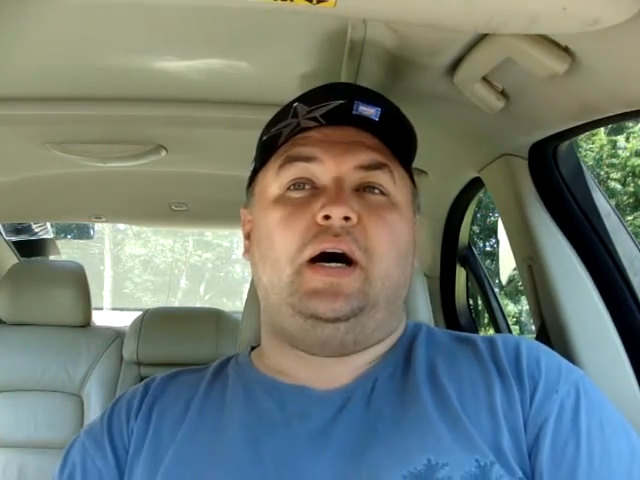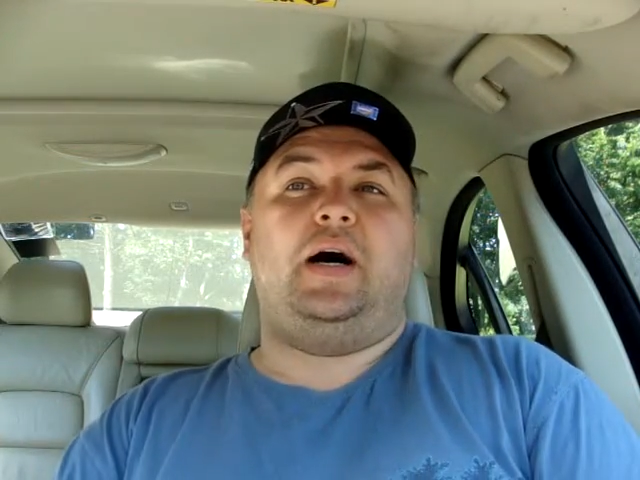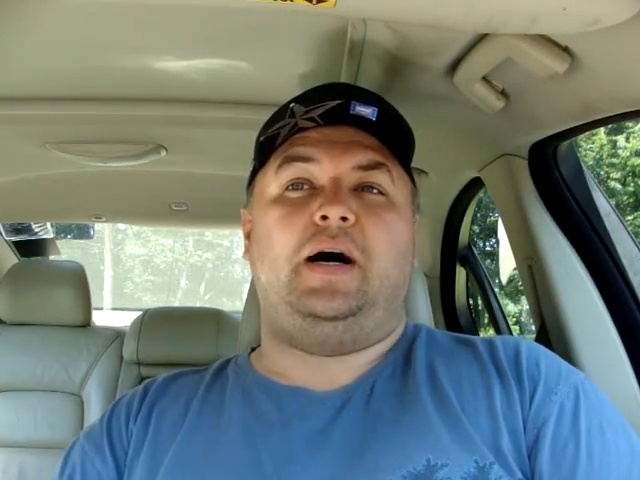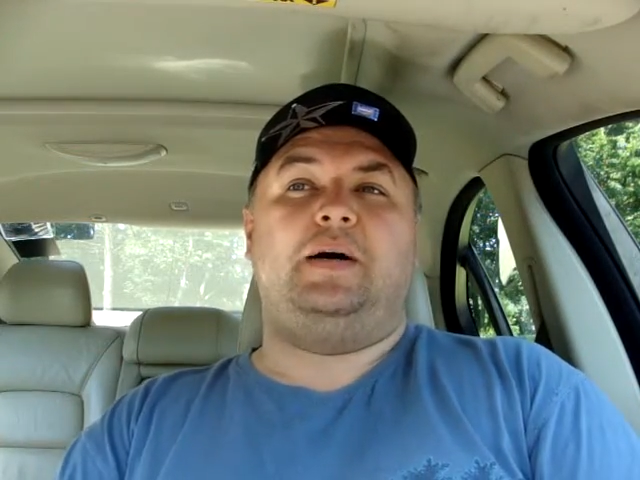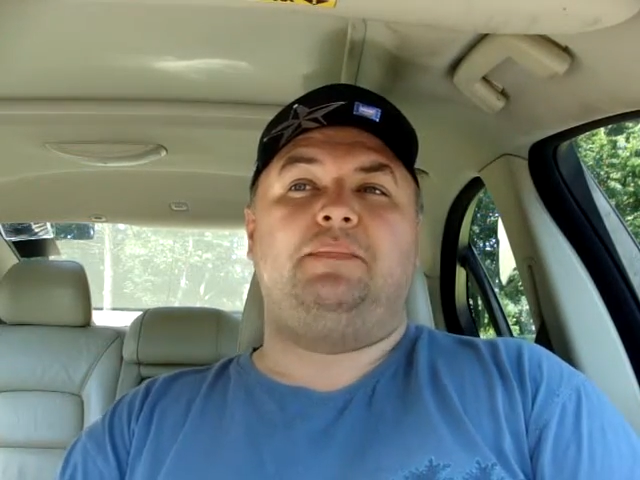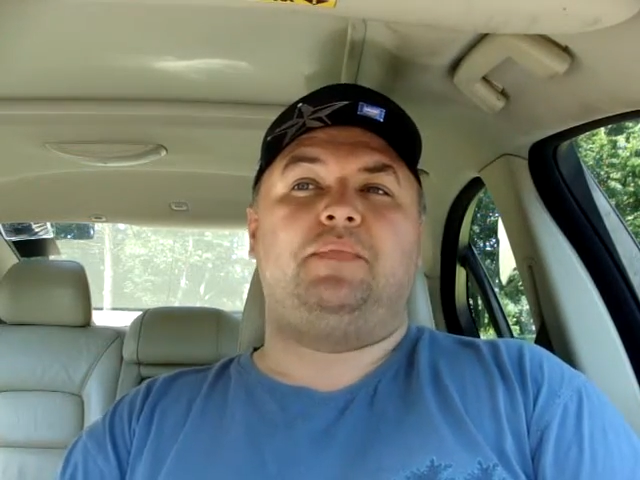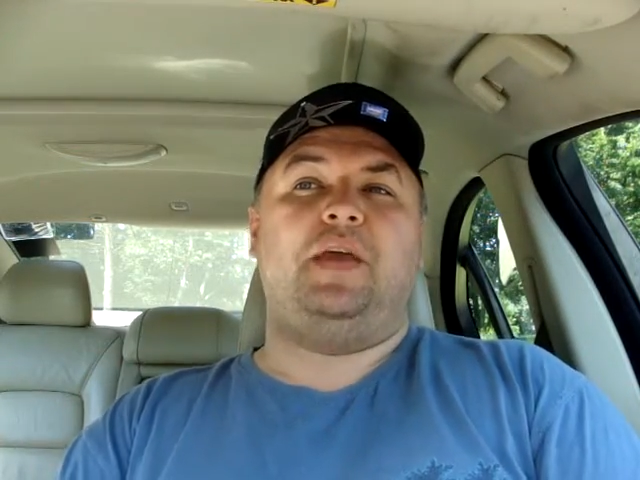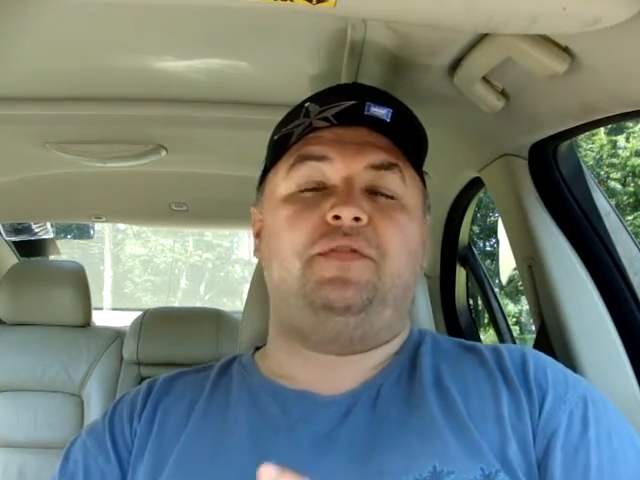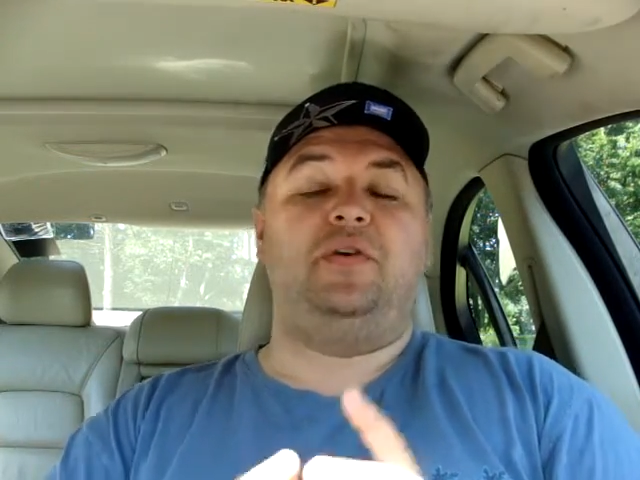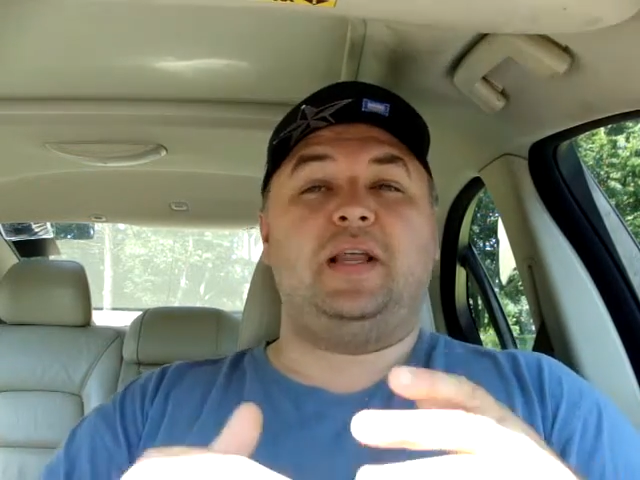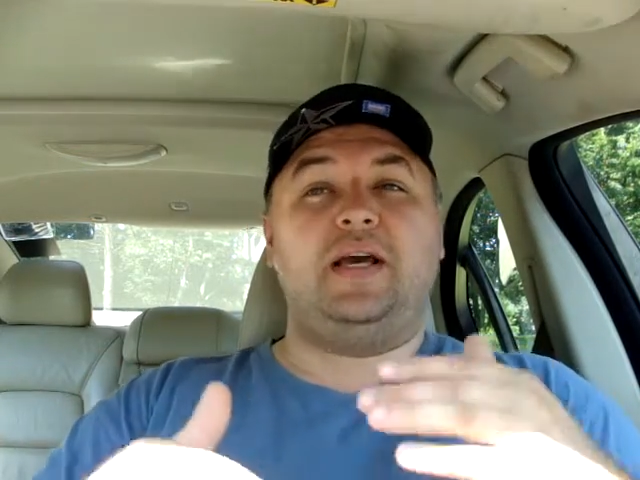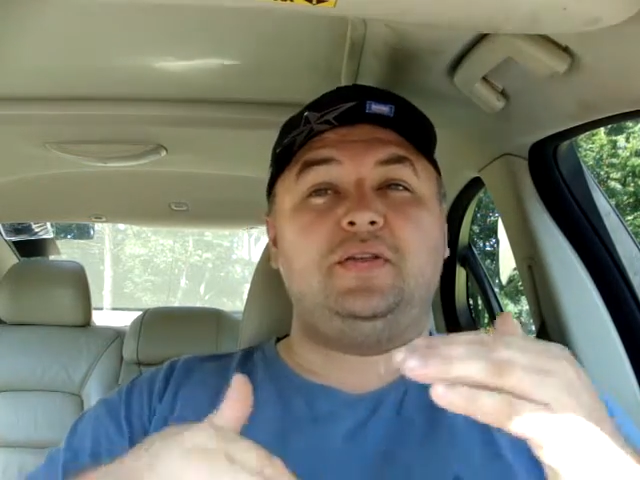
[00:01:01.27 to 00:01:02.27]
Um,
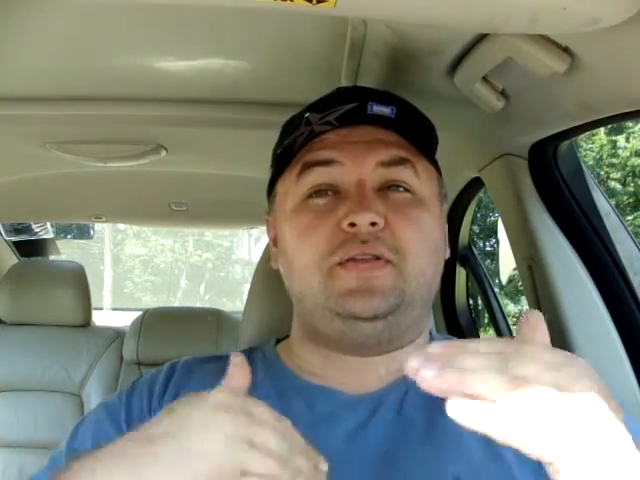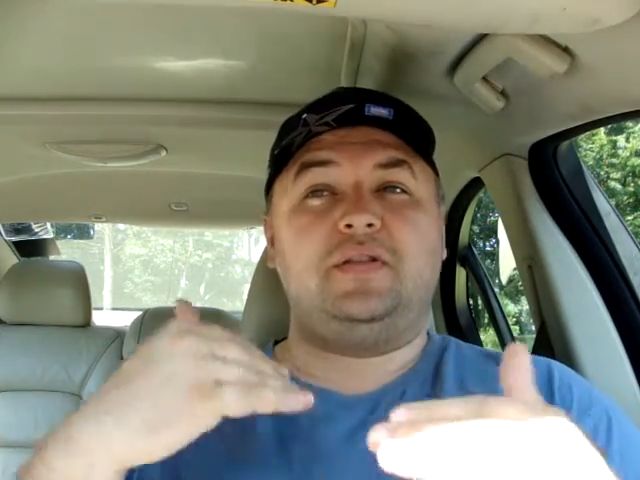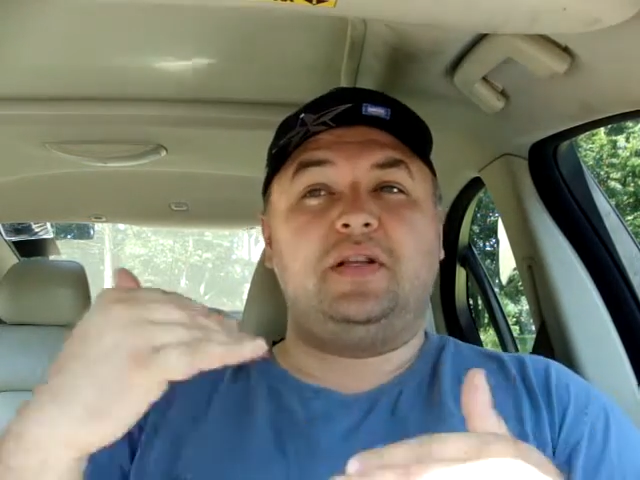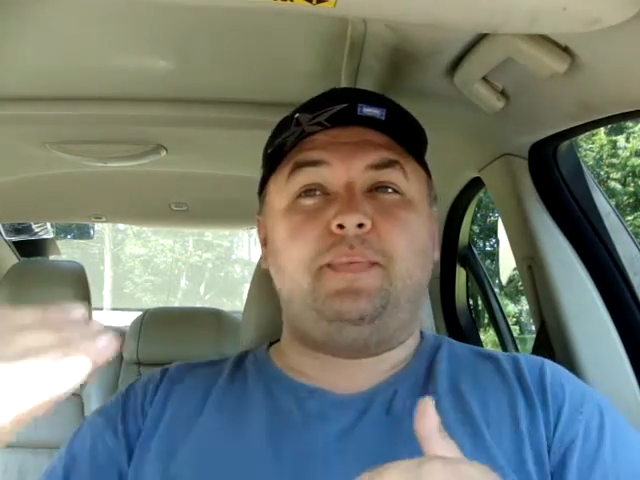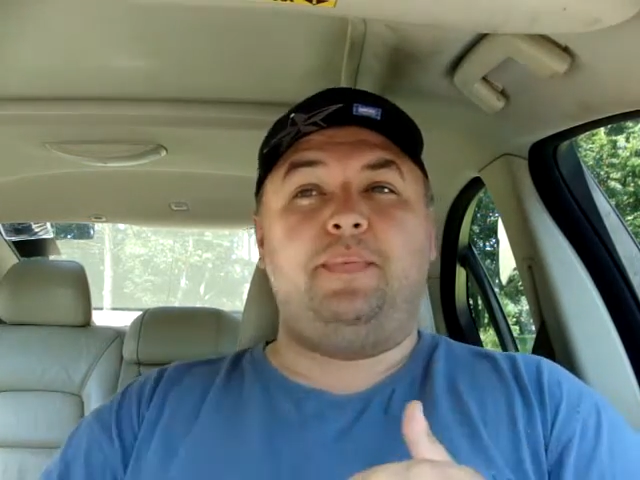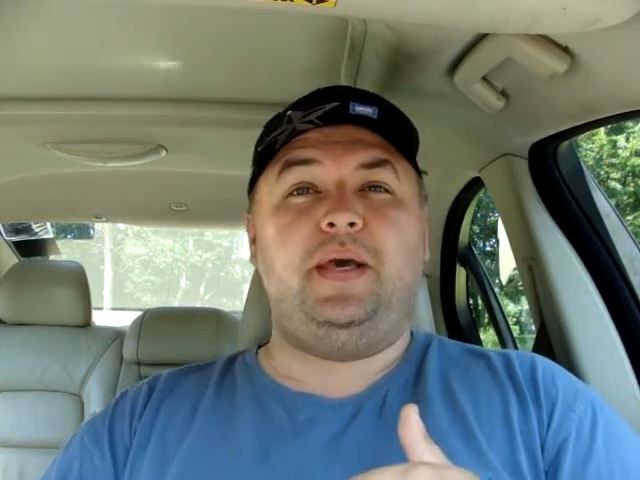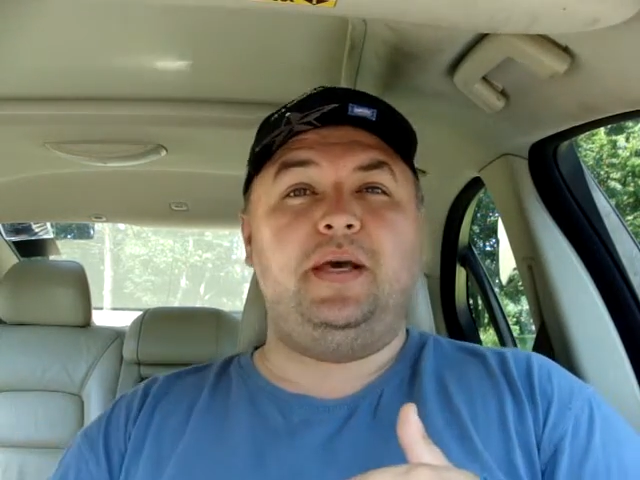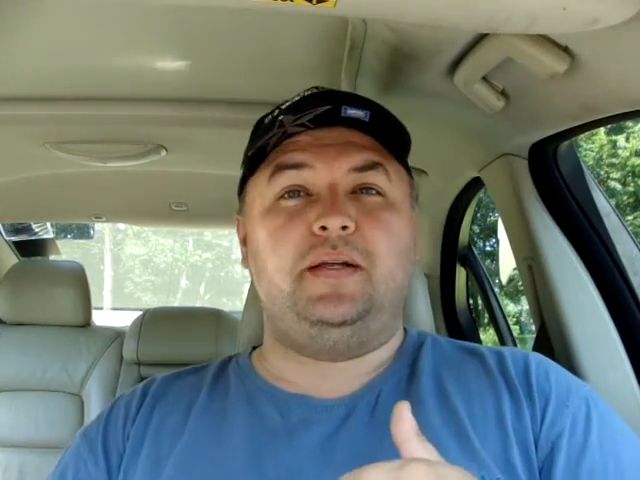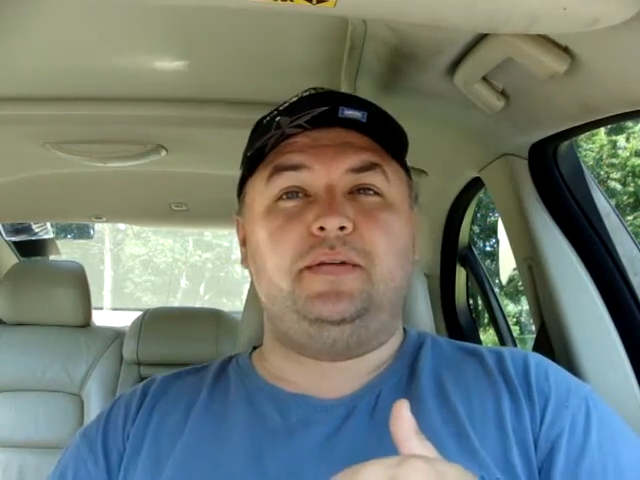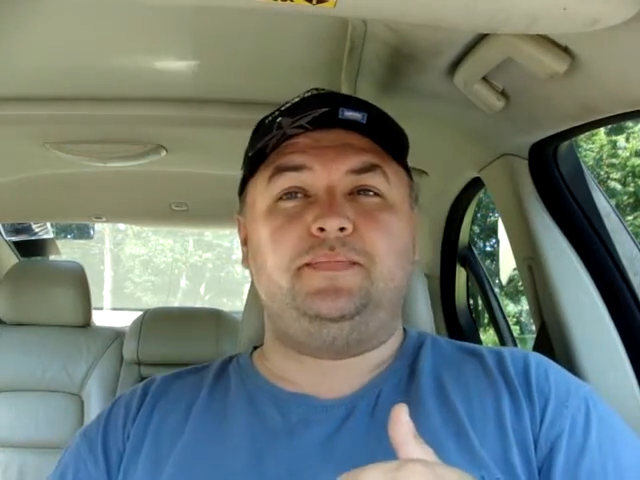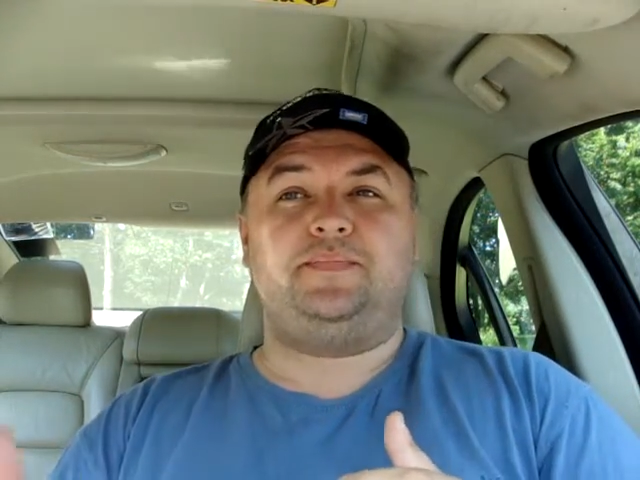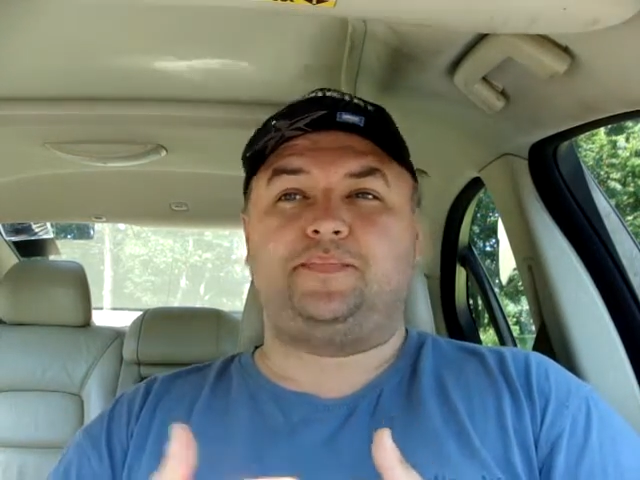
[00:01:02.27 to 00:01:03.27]
if you like to sleep in,